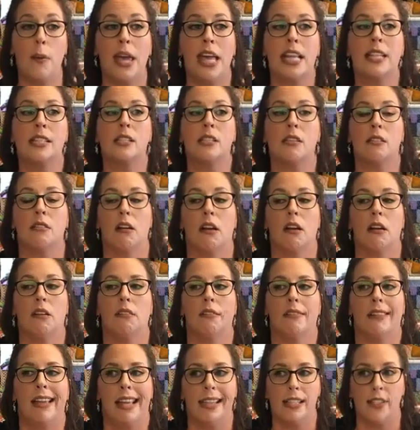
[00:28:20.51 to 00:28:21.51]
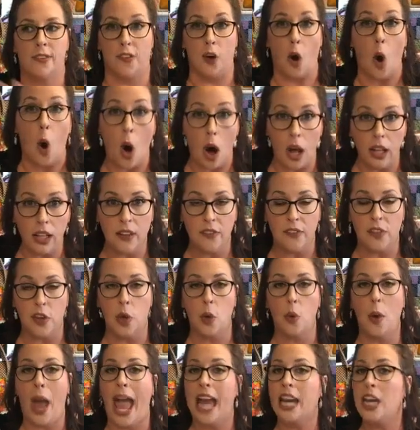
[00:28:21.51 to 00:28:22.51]
Uh, it's It's for all of
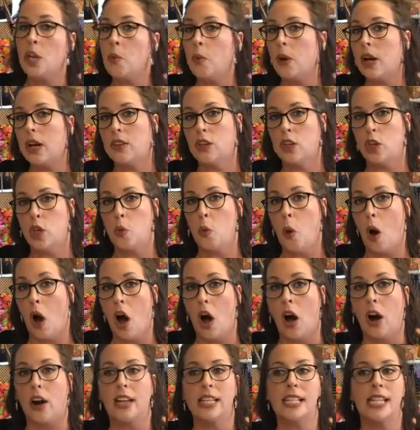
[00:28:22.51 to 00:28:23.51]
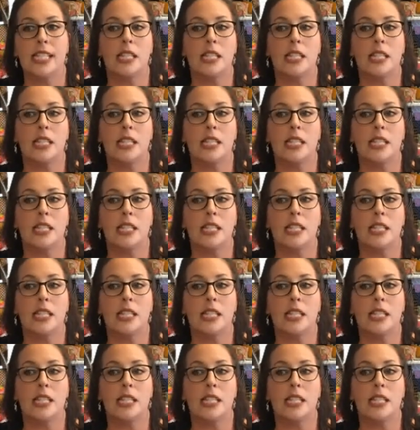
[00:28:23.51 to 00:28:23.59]
you, anywhere that you are.